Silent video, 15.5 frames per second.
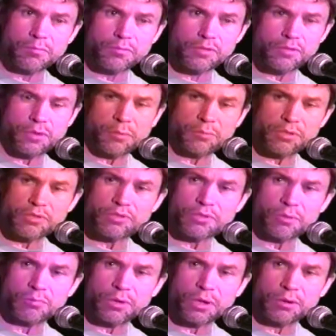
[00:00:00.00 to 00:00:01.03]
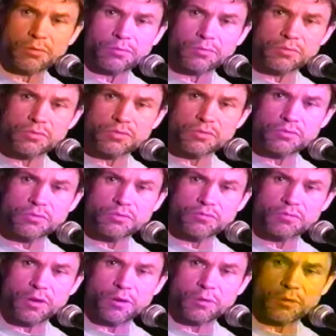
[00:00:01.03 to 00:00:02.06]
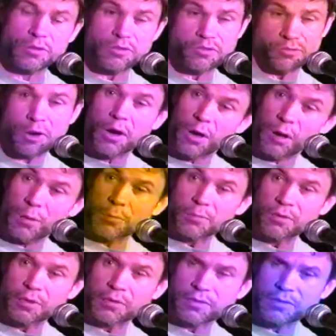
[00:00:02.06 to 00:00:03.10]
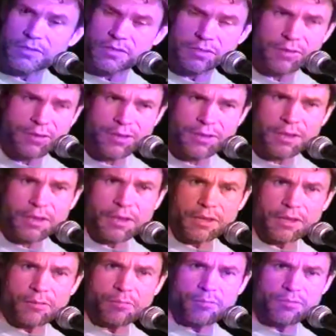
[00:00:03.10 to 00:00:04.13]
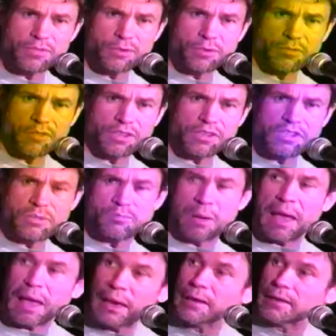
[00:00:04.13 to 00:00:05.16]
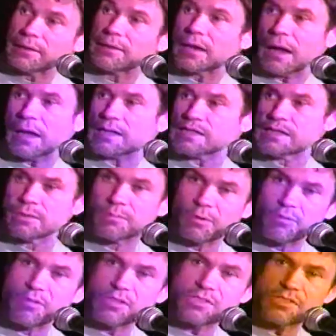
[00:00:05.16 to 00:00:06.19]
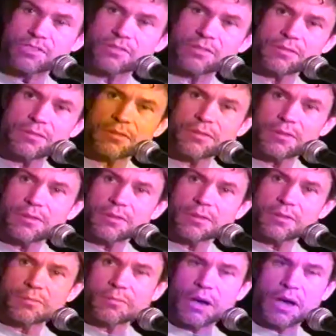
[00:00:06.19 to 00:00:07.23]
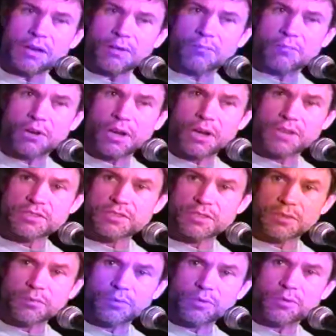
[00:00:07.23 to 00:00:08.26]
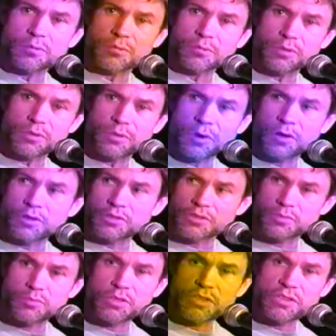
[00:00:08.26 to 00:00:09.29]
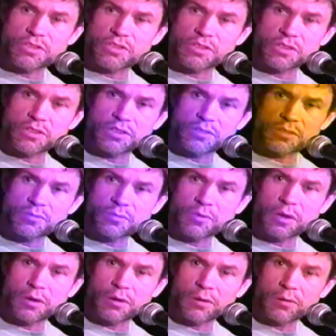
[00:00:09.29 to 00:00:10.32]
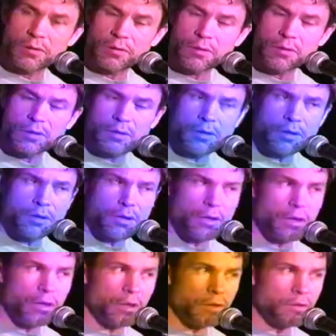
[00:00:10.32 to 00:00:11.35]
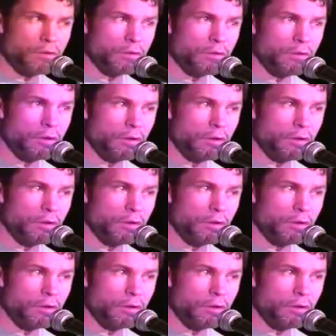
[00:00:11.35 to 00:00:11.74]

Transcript: trumpet, trombone, sousaphone, and drums. Like this, like a sort of expanded concept of this pocket brass thing with all these reeds in it as well, and